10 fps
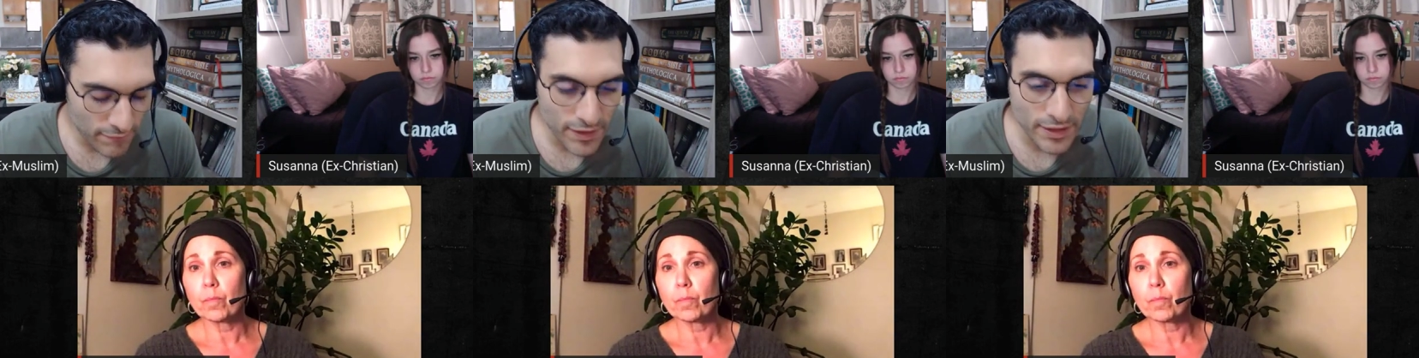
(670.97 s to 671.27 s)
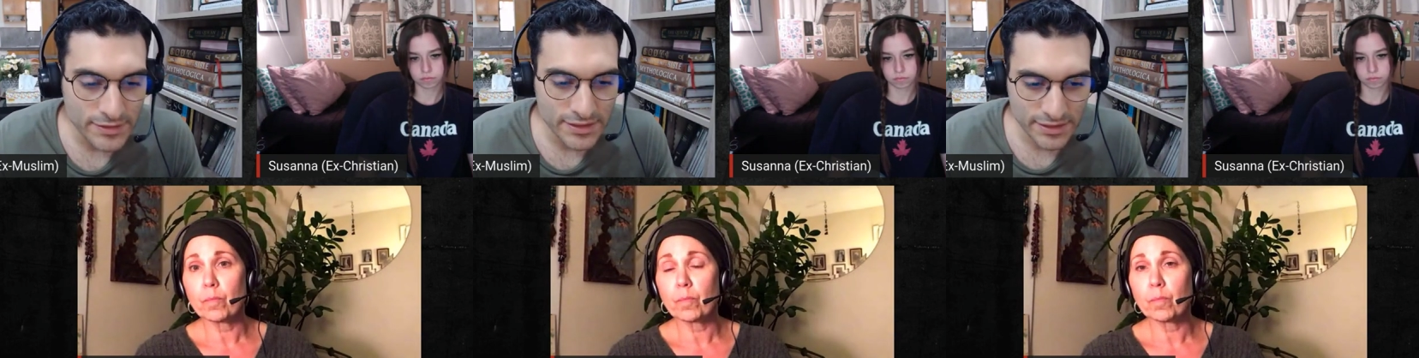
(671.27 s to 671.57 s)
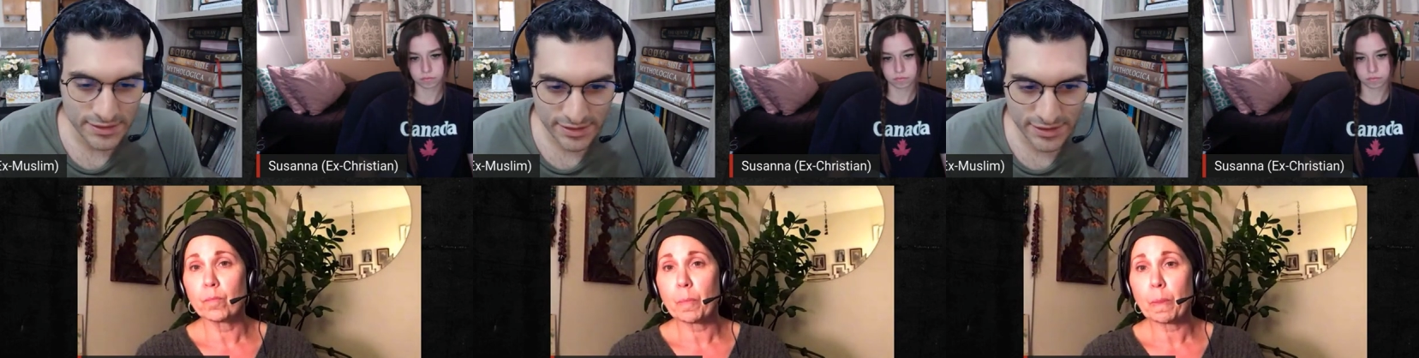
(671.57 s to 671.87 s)
Speaker 1: giving
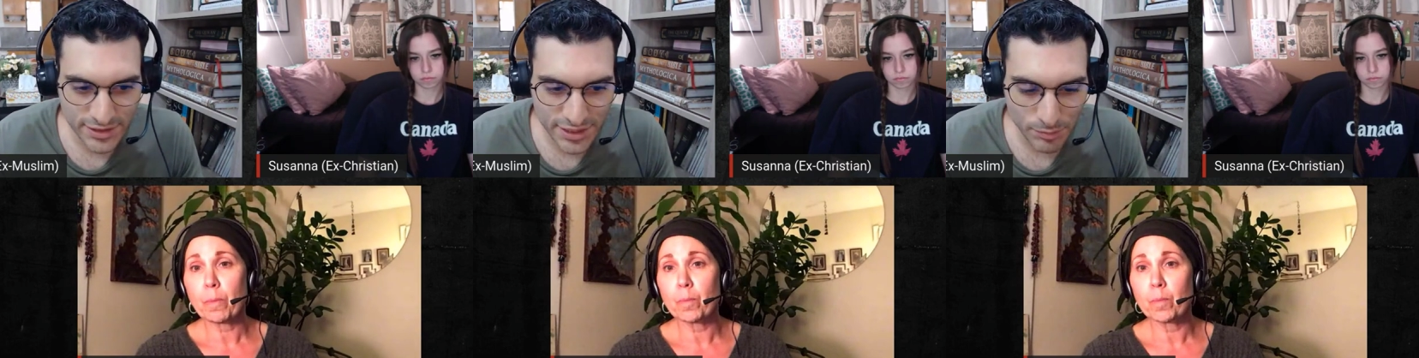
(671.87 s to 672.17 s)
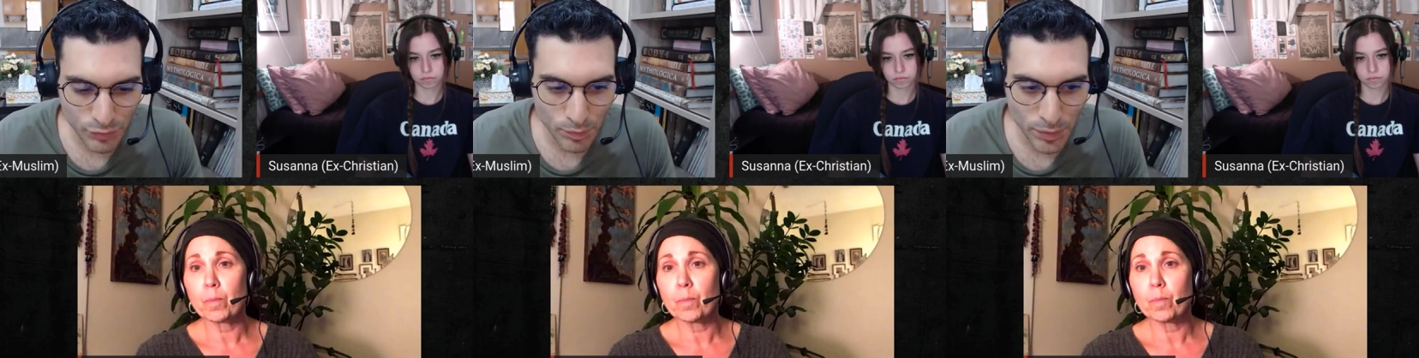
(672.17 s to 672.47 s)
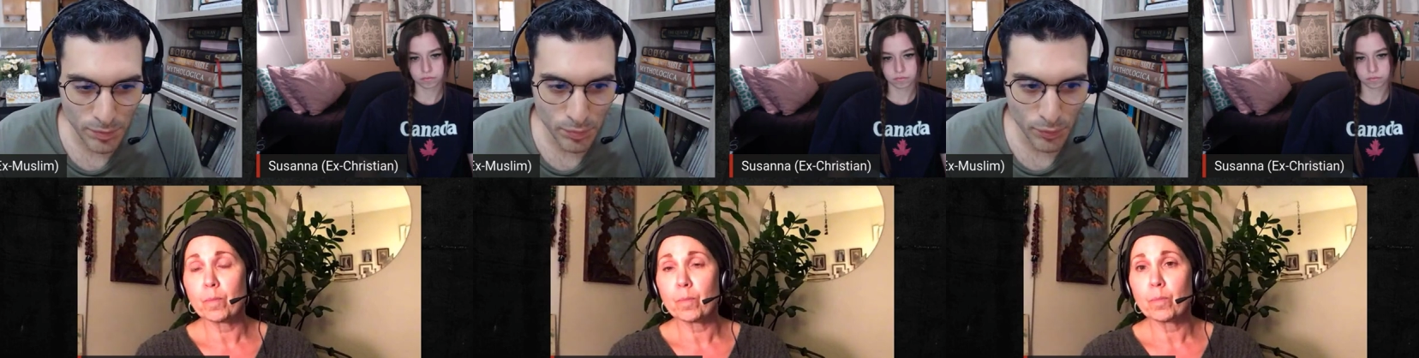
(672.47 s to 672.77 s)
citizenship
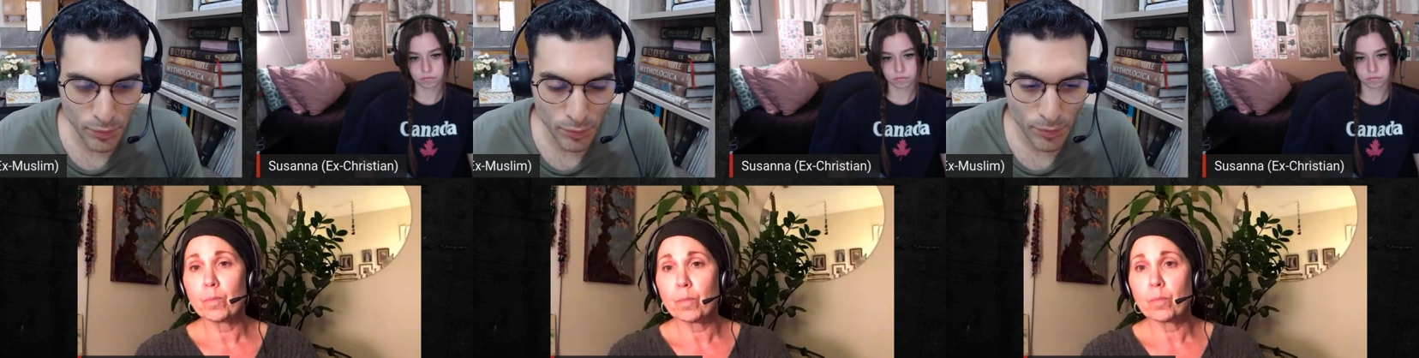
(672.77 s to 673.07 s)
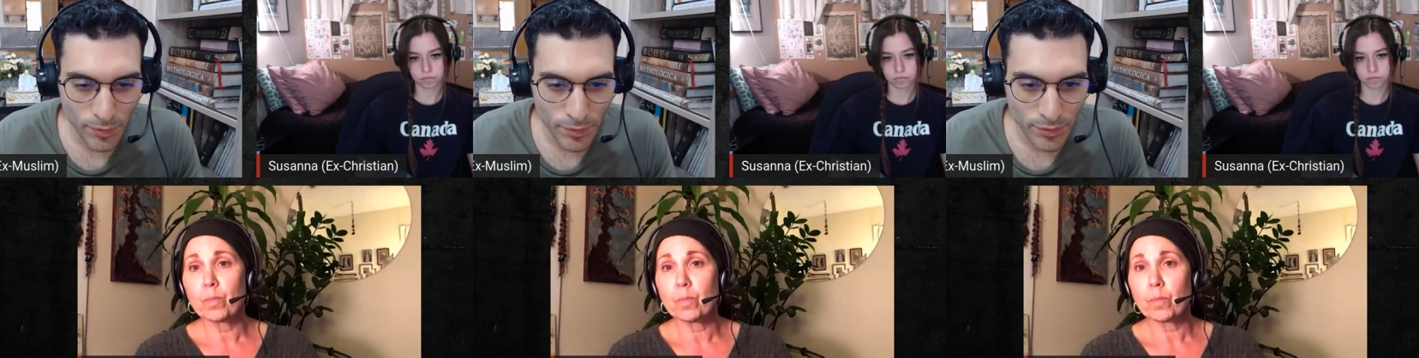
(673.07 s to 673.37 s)
to people